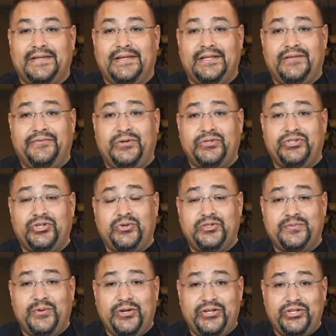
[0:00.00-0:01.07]
Hello folks, Joe with
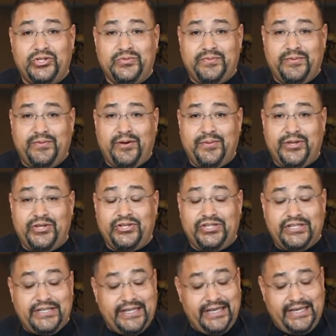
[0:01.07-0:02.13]
Smoking Joe's Pit Barbecue.
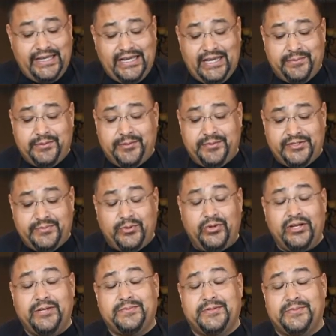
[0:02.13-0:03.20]
Today I'm going to be
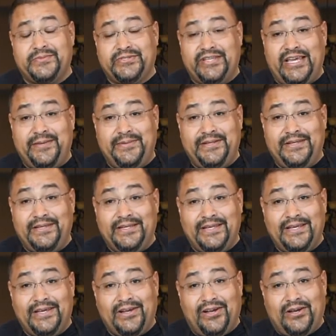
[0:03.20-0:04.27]
smoking up some salmon
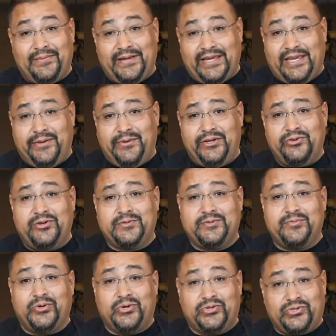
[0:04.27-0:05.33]
on my Gateway Drum
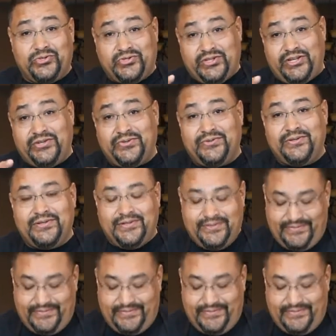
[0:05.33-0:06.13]
Smoker, so stay tuned.